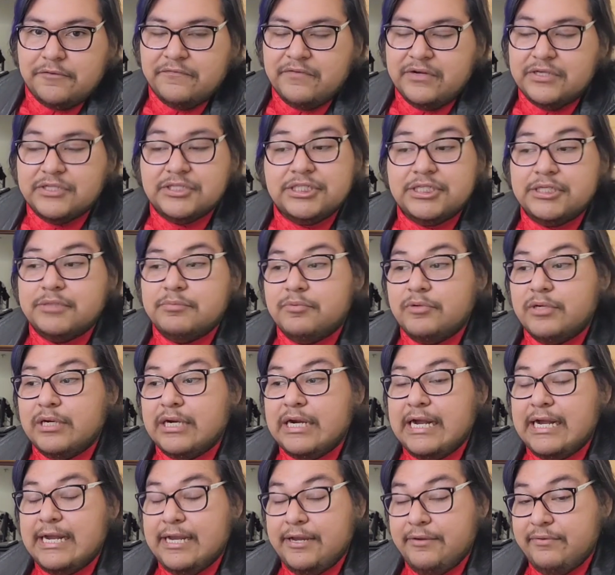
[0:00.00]
friendship
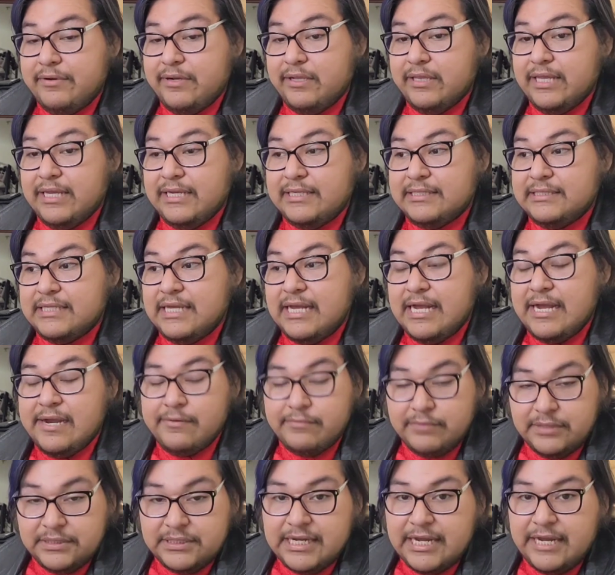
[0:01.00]
where I realized that I
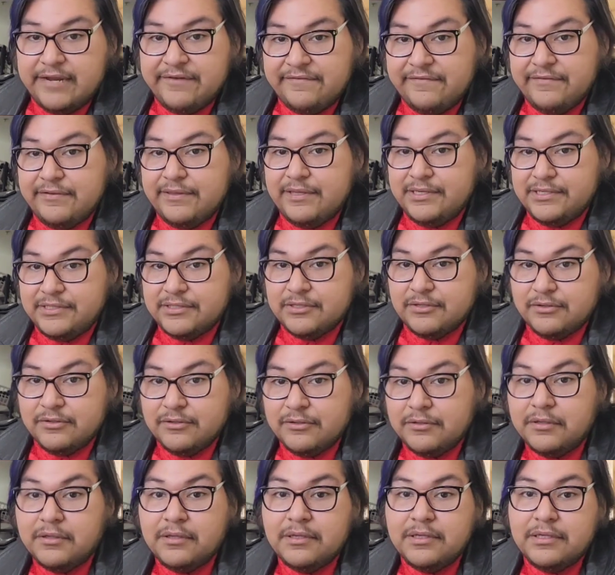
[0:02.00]
would die for this
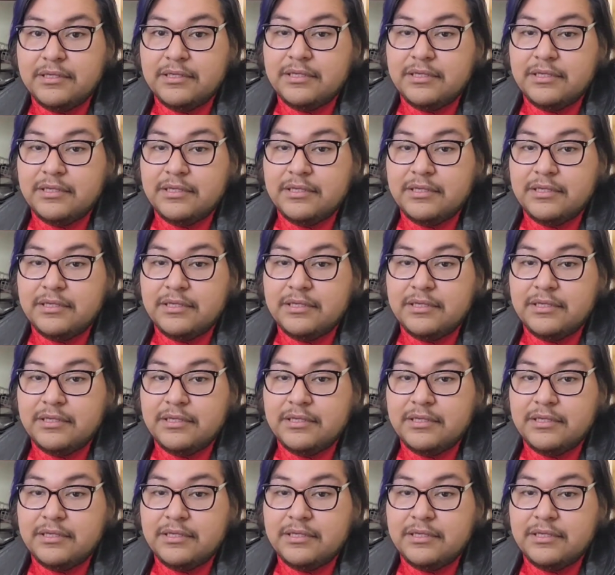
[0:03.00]
girl.